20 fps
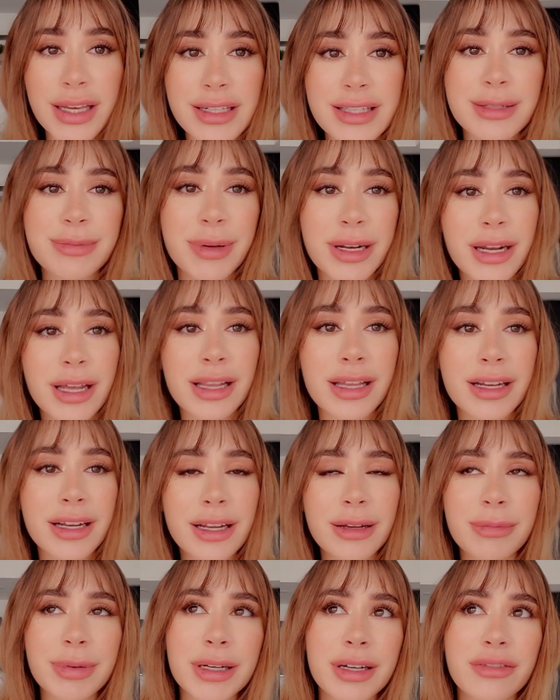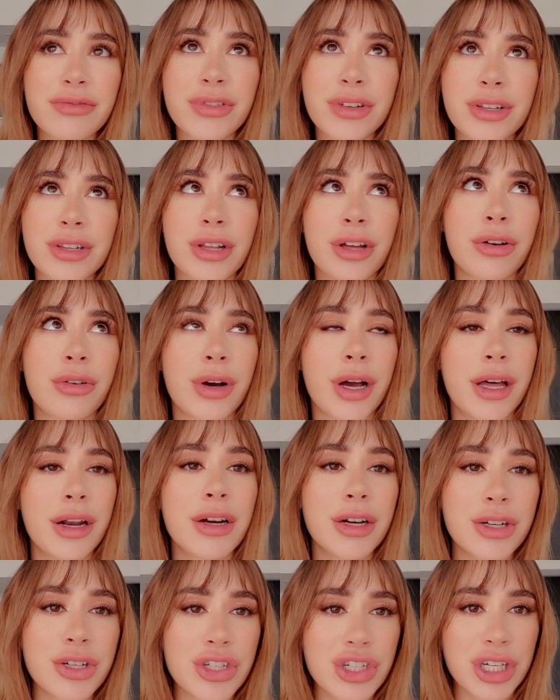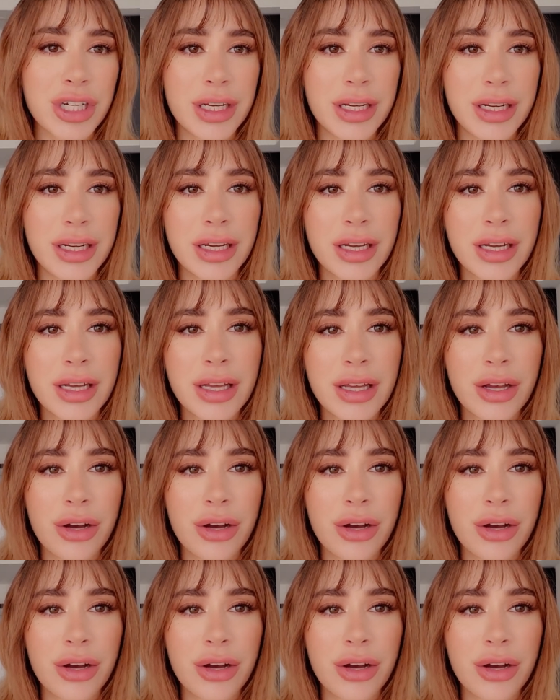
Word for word: It's been a little bit of a low energy